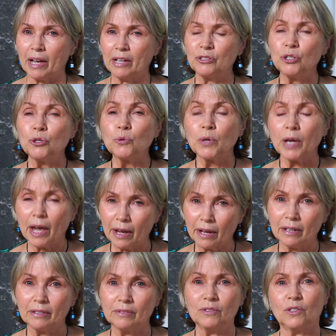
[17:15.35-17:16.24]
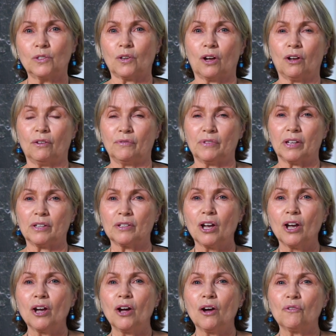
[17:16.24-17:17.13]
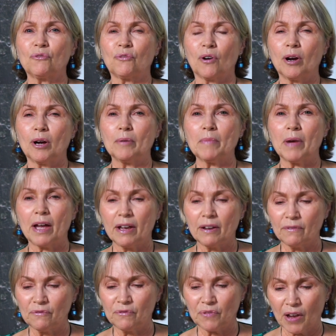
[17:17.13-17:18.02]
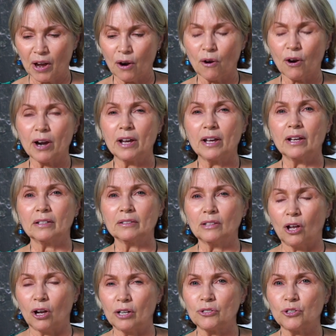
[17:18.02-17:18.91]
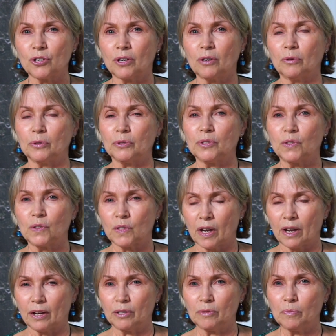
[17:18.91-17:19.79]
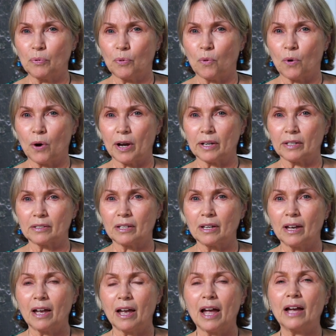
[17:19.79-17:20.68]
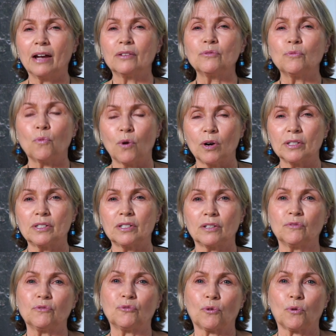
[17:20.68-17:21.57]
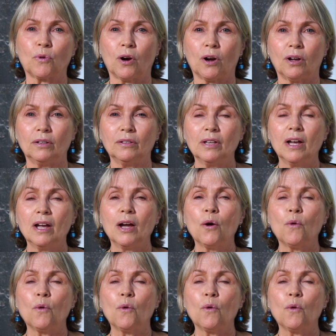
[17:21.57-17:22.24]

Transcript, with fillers: And you can solve it from a very logical standpoint, and once and for all.